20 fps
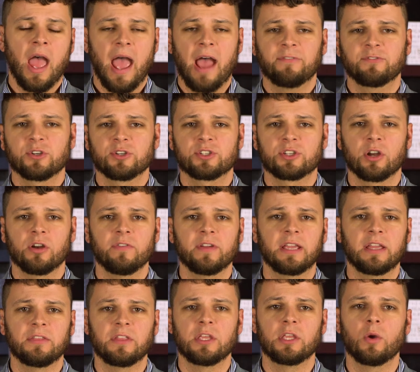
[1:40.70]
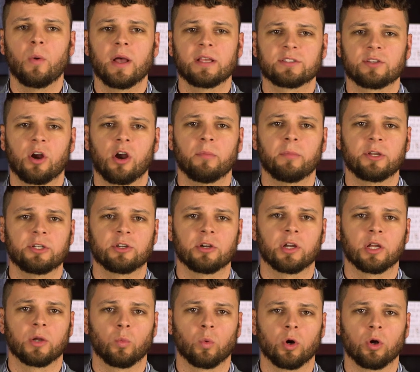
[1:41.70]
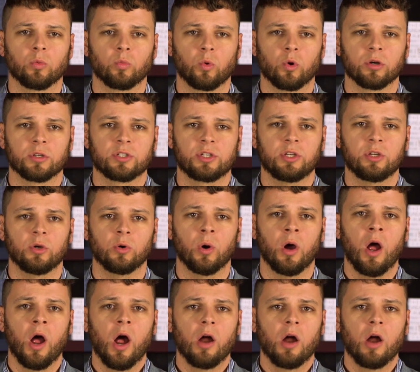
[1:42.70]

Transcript: After serving in the U.S. Army during World War II,